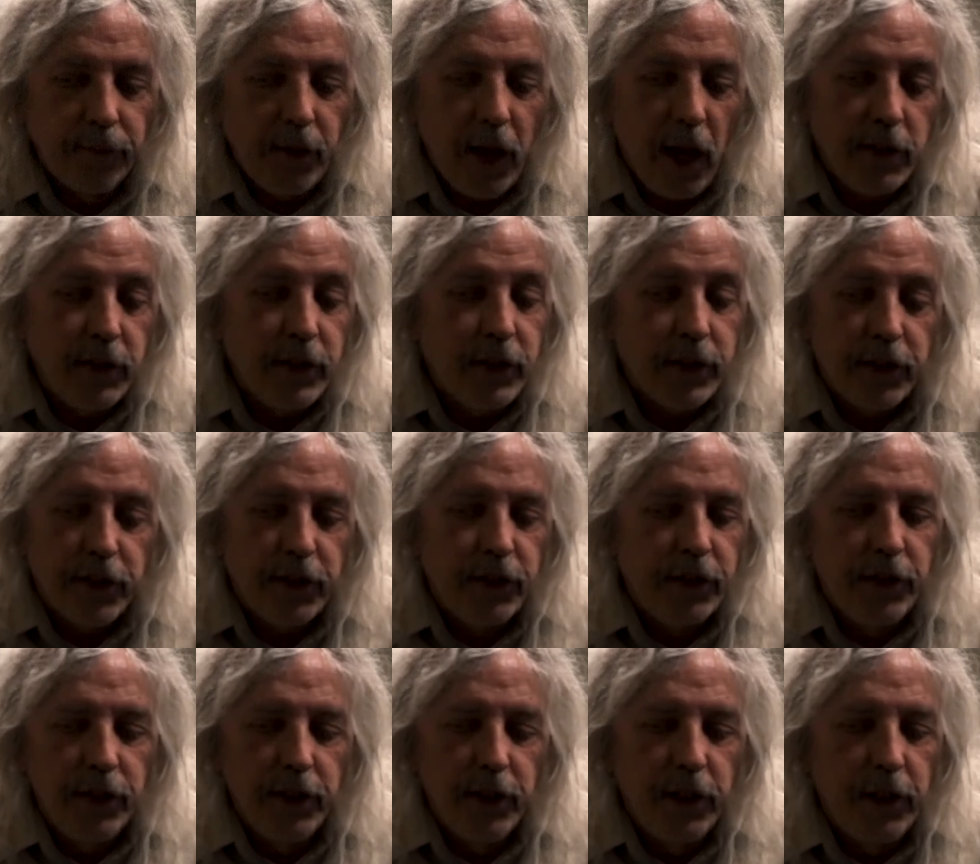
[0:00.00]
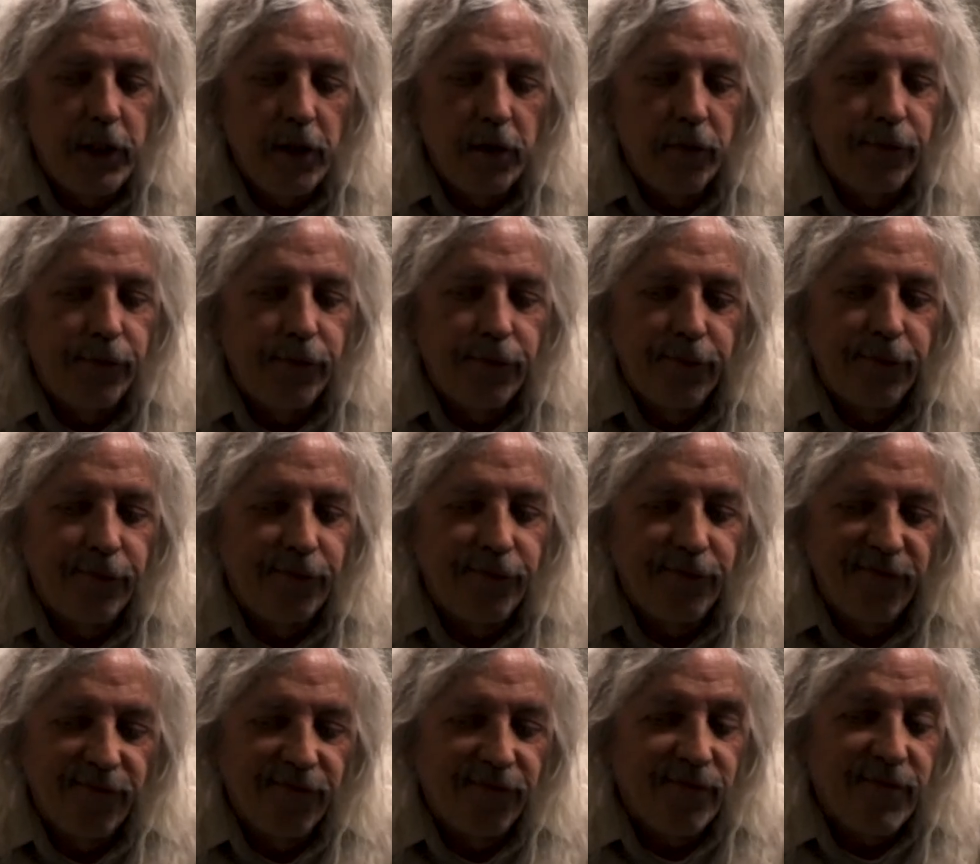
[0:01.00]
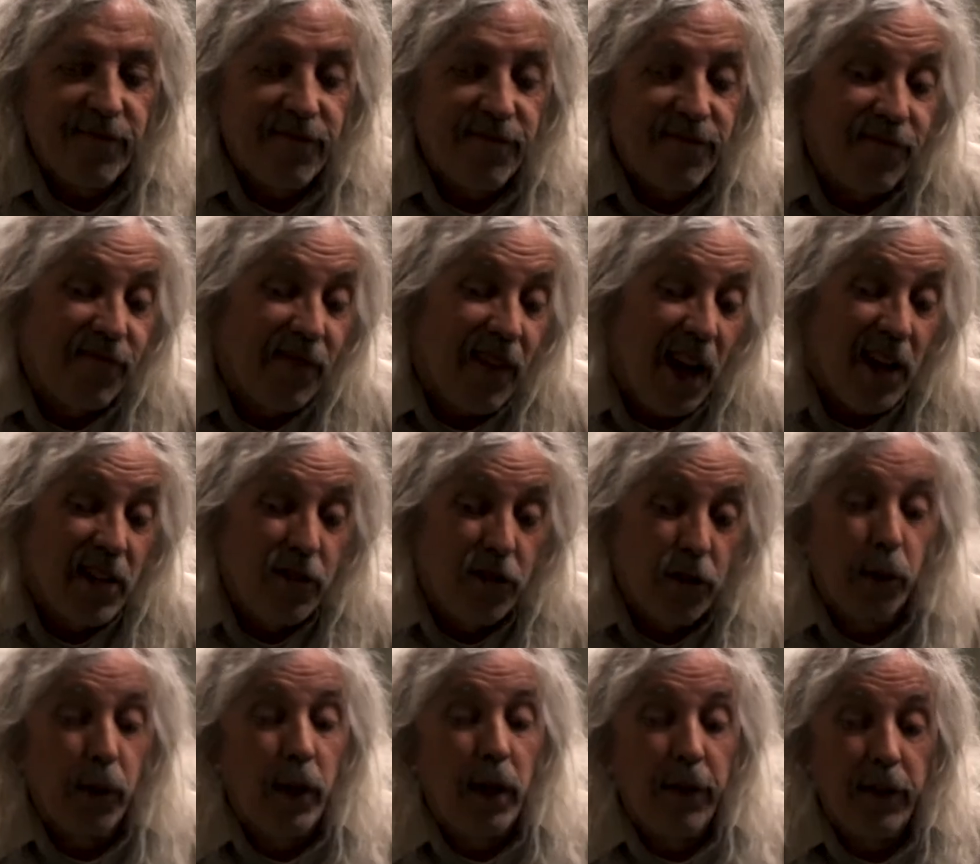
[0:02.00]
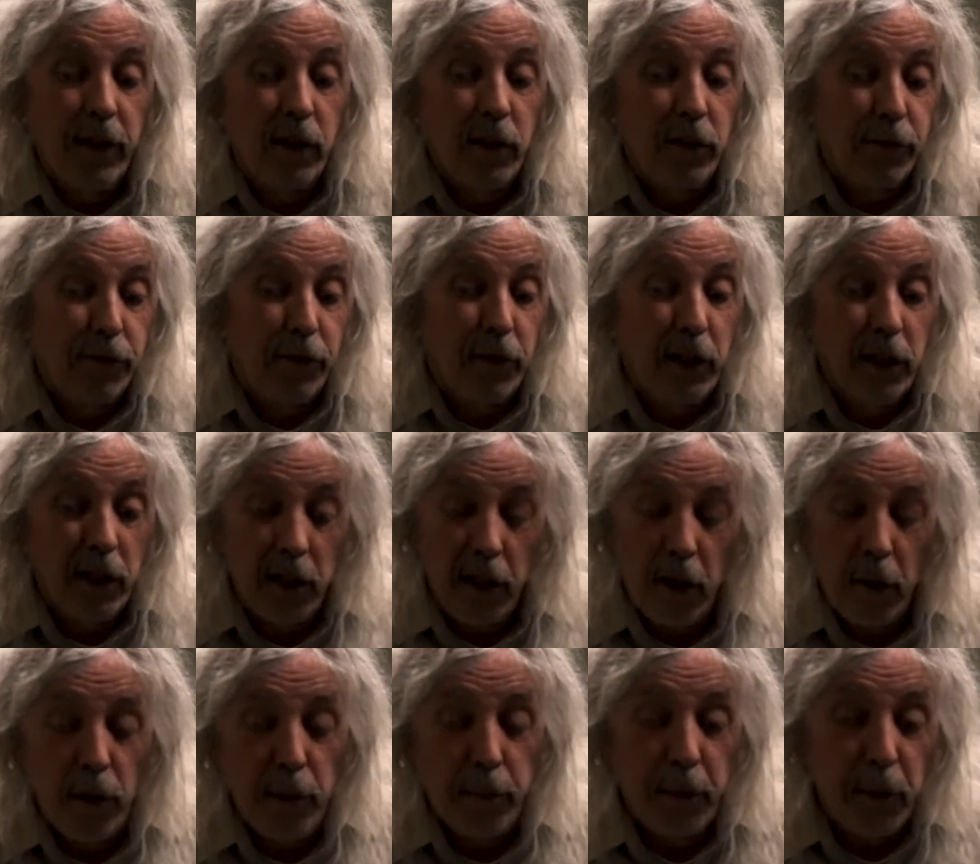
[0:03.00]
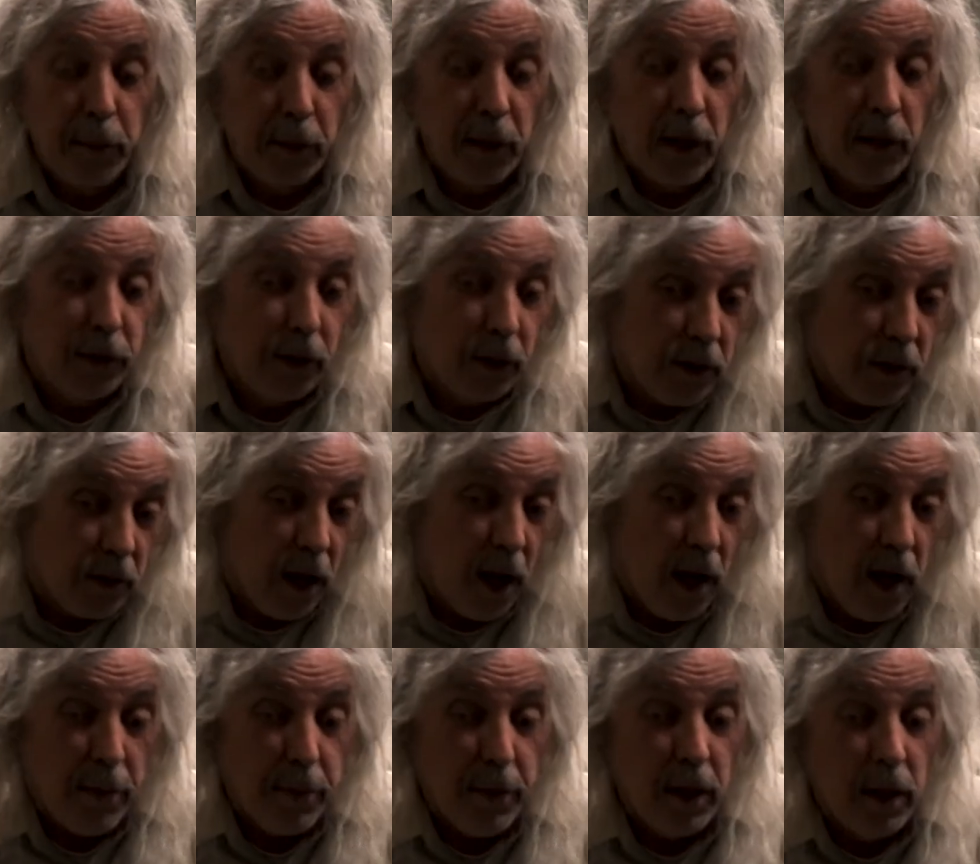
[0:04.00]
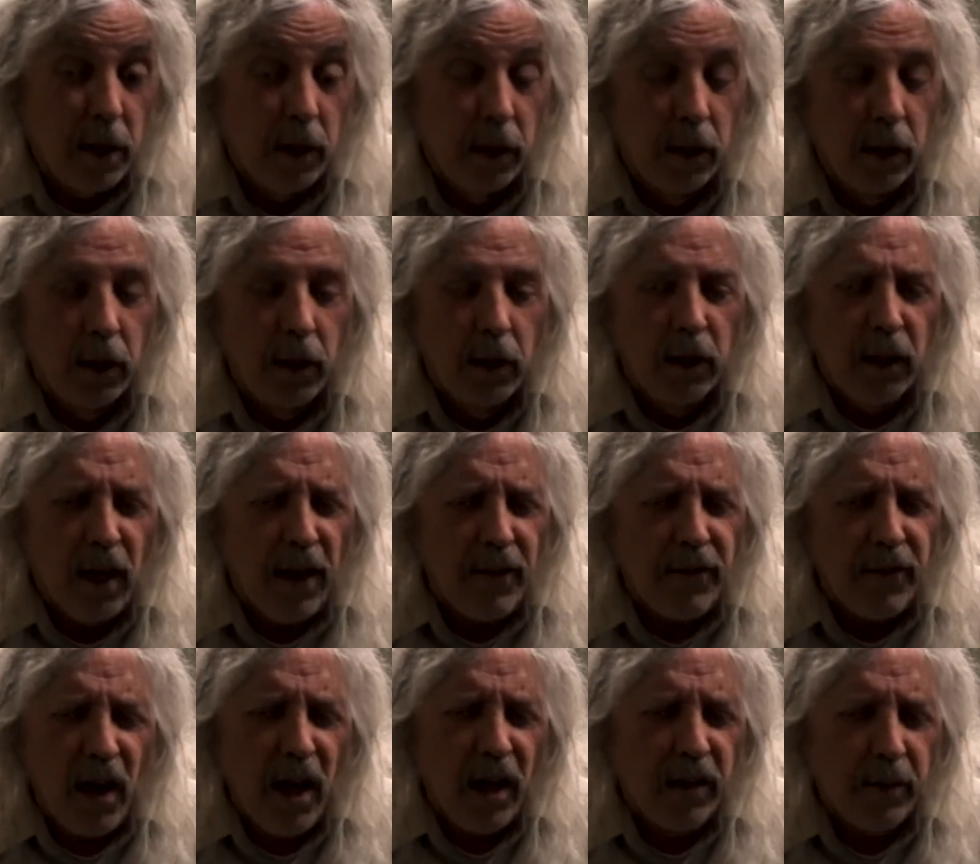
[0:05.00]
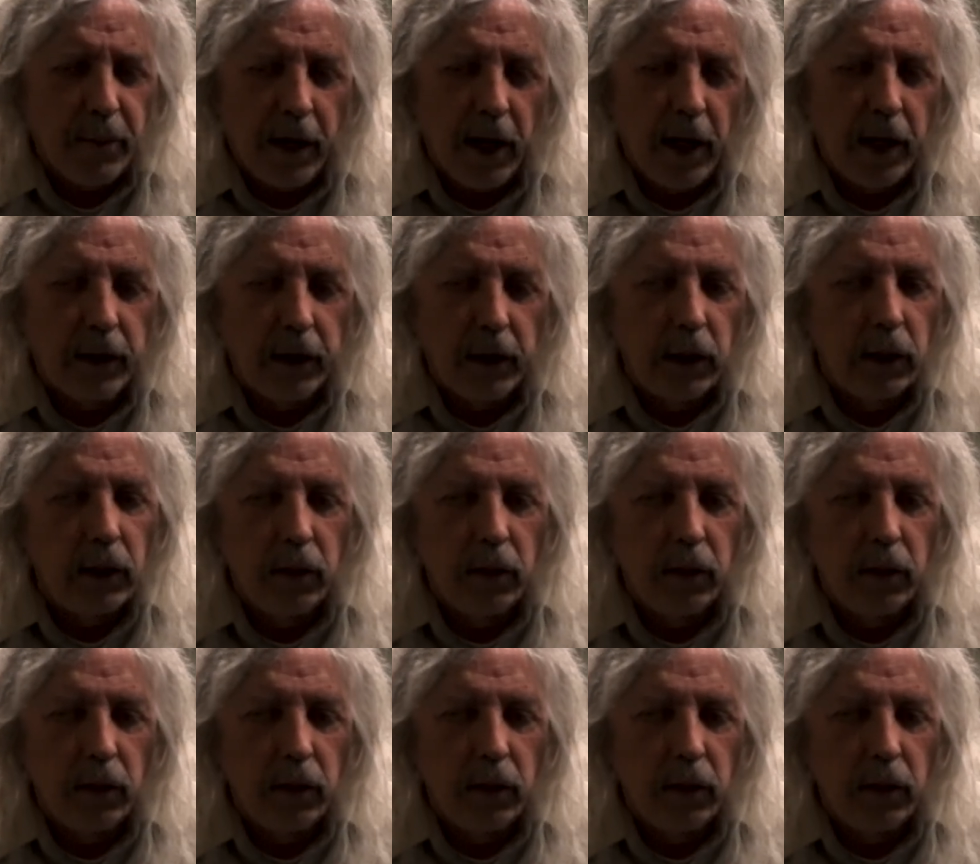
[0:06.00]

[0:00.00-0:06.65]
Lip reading: I just, you know, I do what I think is funny and I want people to have a good time, and I've thought about it.